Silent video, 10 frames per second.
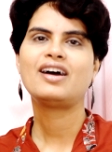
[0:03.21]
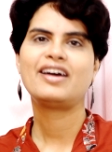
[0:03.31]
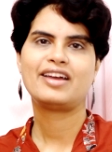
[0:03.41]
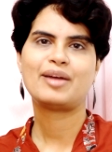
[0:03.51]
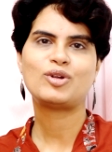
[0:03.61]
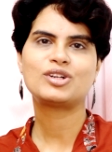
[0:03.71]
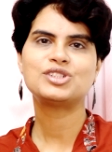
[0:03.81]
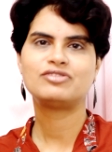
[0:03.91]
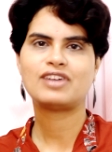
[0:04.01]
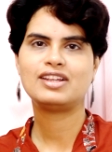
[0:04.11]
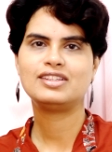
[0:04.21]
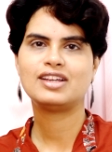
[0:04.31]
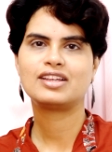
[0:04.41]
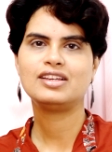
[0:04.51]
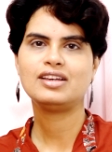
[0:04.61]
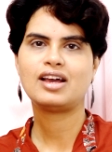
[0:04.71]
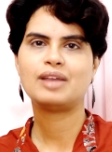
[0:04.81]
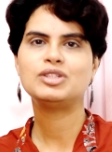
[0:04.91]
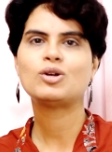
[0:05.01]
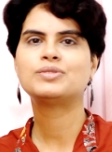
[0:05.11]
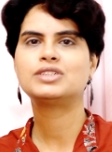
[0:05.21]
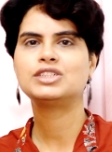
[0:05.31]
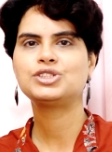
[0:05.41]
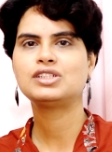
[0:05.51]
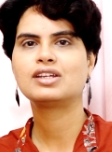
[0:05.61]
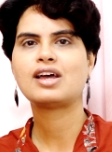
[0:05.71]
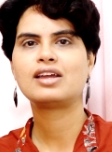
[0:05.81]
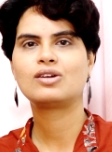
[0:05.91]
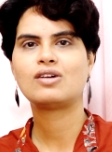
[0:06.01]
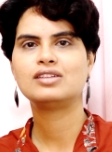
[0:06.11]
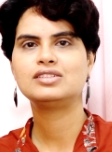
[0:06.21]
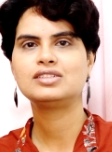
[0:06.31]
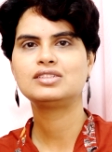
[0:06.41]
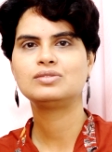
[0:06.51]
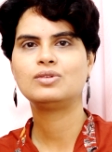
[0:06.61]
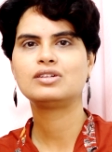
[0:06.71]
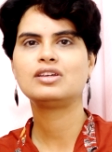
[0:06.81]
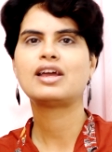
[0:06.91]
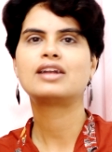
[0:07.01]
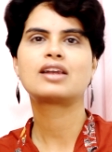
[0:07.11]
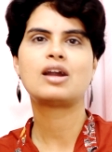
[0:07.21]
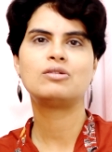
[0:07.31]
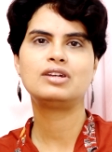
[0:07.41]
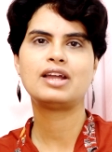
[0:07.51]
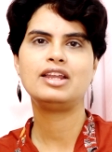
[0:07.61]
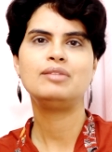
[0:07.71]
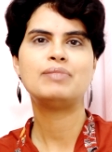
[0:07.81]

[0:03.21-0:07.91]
Hi, I'm Dr. Shifali Tyagi. I'm the obstetrician and gynecologist working at Cloud9